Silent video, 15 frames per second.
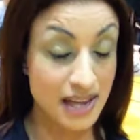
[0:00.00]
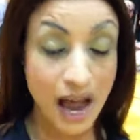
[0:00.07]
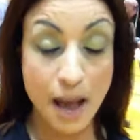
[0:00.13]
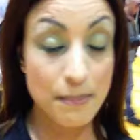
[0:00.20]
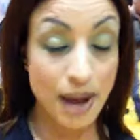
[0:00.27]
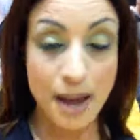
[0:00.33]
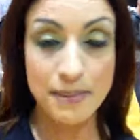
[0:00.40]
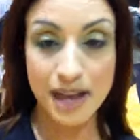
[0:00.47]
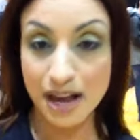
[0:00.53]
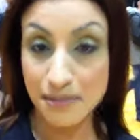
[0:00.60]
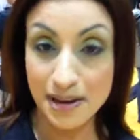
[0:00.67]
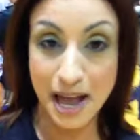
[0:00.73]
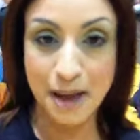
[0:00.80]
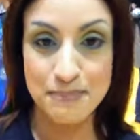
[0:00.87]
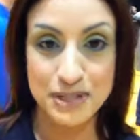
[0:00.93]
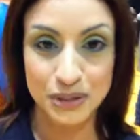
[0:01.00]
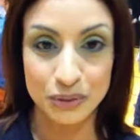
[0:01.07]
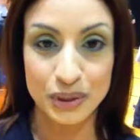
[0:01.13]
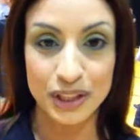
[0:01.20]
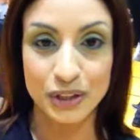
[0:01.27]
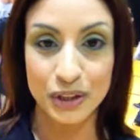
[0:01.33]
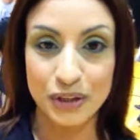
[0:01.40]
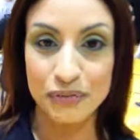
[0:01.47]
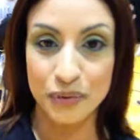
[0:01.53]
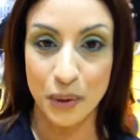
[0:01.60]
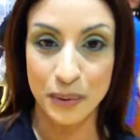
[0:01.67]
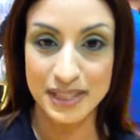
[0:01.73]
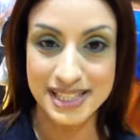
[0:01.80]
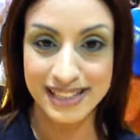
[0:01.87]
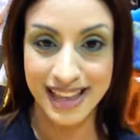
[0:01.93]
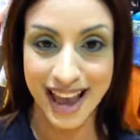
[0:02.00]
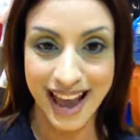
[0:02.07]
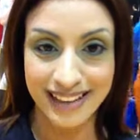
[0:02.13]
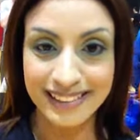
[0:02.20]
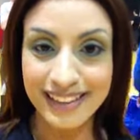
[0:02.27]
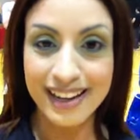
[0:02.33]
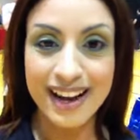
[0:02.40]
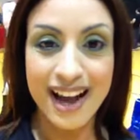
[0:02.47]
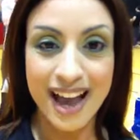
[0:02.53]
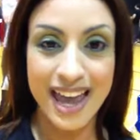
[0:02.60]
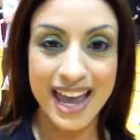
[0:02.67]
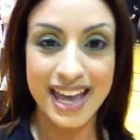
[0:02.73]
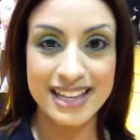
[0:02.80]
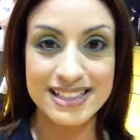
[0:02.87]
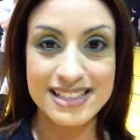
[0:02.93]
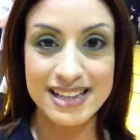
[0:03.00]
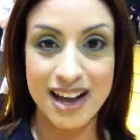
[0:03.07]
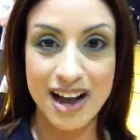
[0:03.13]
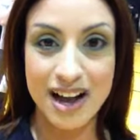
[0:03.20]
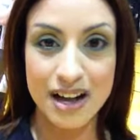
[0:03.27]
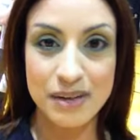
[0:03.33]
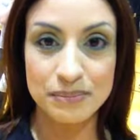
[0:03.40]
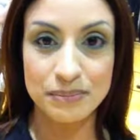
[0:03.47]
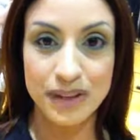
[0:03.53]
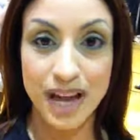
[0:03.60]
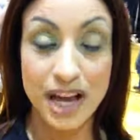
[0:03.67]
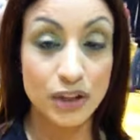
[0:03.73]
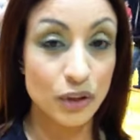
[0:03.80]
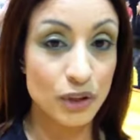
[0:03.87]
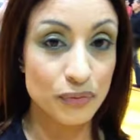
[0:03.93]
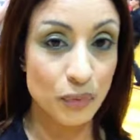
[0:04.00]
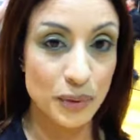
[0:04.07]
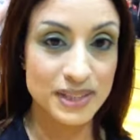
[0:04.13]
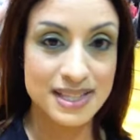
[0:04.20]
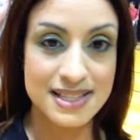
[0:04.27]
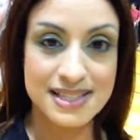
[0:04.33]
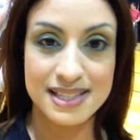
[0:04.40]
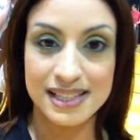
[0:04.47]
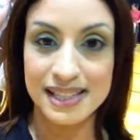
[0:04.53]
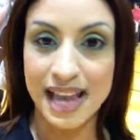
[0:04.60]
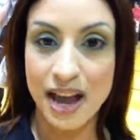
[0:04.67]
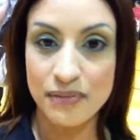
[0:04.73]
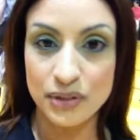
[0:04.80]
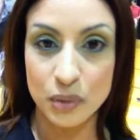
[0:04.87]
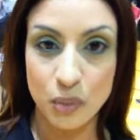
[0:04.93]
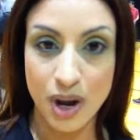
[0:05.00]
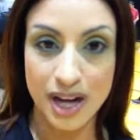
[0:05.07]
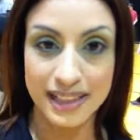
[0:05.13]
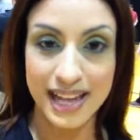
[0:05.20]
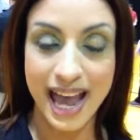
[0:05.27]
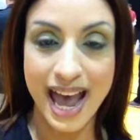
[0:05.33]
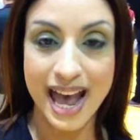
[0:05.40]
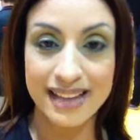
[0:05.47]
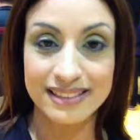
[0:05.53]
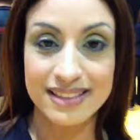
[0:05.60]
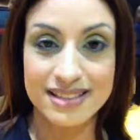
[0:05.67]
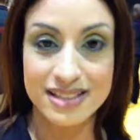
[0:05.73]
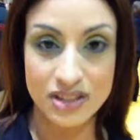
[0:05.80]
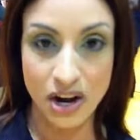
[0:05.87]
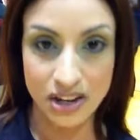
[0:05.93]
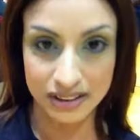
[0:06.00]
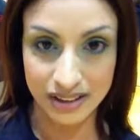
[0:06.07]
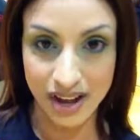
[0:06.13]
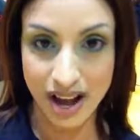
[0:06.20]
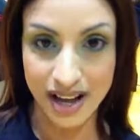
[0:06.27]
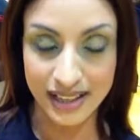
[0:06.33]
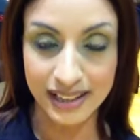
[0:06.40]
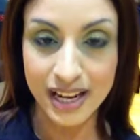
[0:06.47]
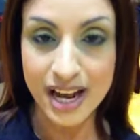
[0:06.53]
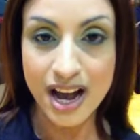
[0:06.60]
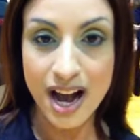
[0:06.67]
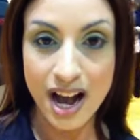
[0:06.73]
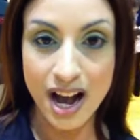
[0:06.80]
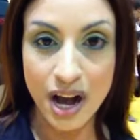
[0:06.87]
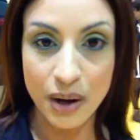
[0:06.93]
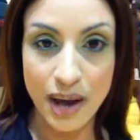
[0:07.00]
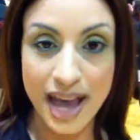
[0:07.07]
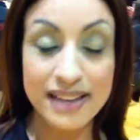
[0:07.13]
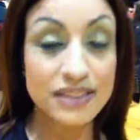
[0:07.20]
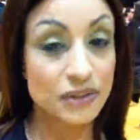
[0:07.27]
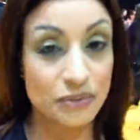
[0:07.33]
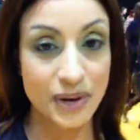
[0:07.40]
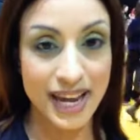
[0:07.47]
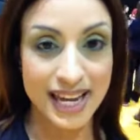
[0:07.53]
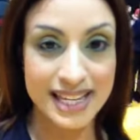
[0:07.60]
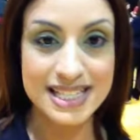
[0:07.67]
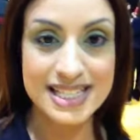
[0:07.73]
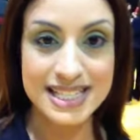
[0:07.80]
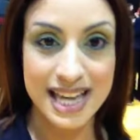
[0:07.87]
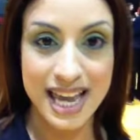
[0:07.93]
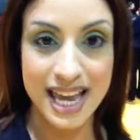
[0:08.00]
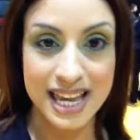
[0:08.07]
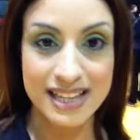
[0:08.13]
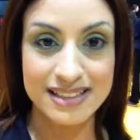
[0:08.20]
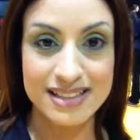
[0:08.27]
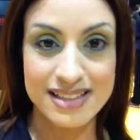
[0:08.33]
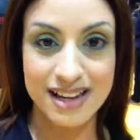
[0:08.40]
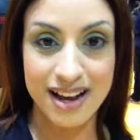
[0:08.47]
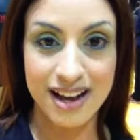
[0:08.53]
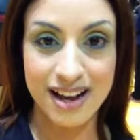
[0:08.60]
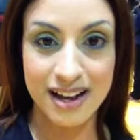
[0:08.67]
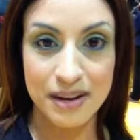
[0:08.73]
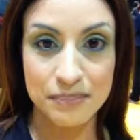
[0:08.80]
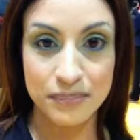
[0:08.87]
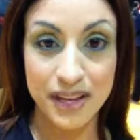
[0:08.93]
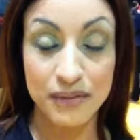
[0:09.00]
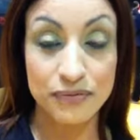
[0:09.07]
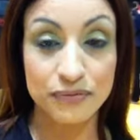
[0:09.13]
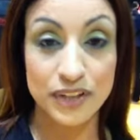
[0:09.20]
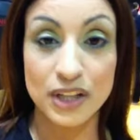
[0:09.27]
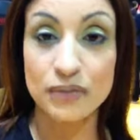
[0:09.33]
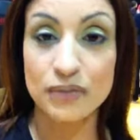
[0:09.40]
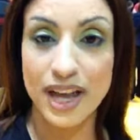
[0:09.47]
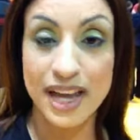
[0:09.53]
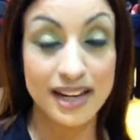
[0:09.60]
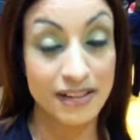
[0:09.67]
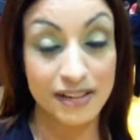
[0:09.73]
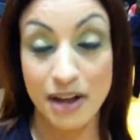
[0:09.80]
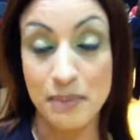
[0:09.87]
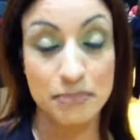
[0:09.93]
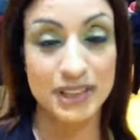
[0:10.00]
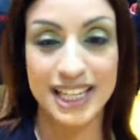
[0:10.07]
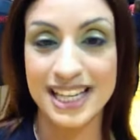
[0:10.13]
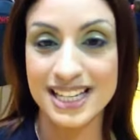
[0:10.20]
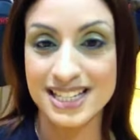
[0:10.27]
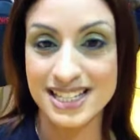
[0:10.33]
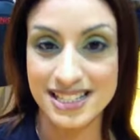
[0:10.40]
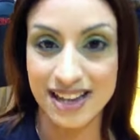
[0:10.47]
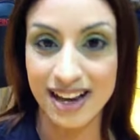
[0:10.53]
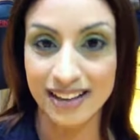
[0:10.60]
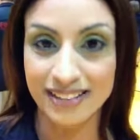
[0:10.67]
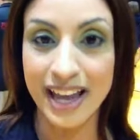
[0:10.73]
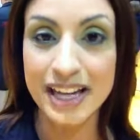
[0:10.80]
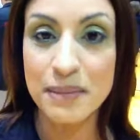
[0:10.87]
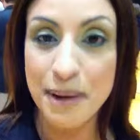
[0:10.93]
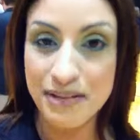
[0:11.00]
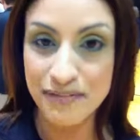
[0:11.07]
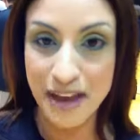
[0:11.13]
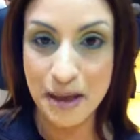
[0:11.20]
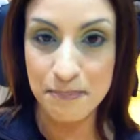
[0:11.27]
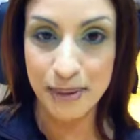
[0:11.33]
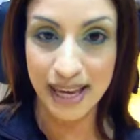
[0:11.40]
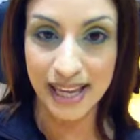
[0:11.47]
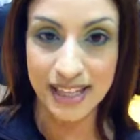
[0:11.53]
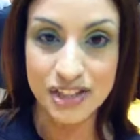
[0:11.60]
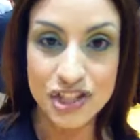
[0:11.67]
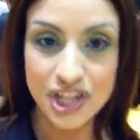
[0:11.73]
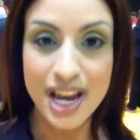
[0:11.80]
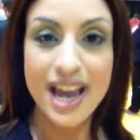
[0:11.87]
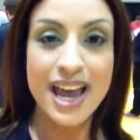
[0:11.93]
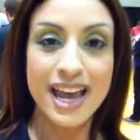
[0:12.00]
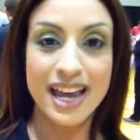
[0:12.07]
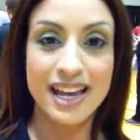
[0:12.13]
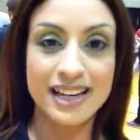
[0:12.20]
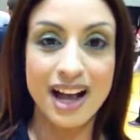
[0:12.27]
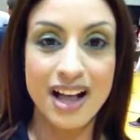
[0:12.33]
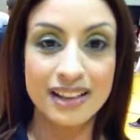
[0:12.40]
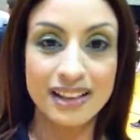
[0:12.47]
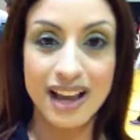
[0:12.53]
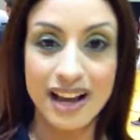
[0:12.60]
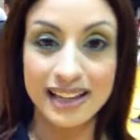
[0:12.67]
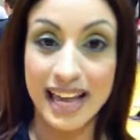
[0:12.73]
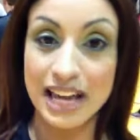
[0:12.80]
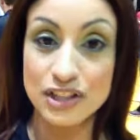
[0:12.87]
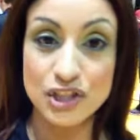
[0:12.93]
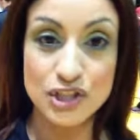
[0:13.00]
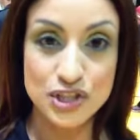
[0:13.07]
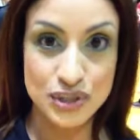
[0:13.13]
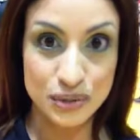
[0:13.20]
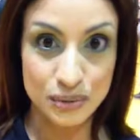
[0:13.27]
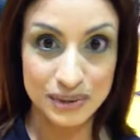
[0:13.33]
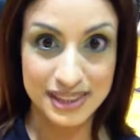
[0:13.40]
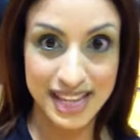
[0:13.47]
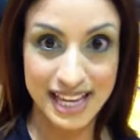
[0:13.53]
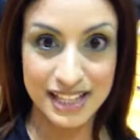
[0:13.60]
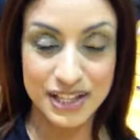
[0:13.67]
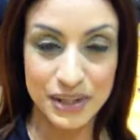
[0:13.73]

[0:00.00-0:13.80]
I'm, I'm absolutely looking forward to that. And um, I look forward to seeing everyone at the start line uh, at the race. And, um, feel, and please uh, like my fan page, and I'll uh, catch you soon. Thank